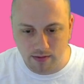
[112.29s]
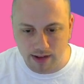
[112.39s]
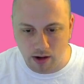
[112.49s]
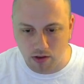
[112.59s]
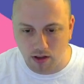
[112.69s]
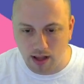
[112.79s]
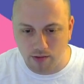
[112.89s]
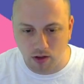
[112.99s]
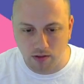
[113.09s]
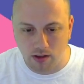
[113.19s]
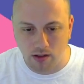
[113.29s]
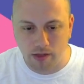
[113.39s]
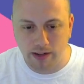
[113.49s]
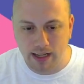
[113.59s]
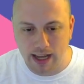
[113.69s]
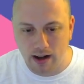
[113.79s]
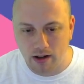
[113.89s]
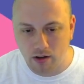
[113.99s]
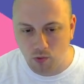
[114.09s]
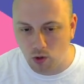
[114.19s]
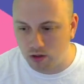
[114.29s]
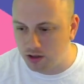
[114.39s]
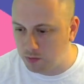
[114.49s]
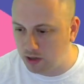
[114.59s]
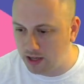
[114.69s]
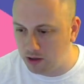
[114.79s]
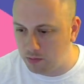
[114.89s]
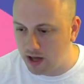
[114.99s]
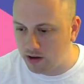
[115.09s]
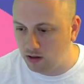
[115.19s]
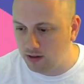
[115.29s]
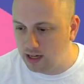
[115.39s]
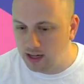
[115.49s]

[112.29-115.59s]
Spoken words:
down in the level. The 3D editor will display the model,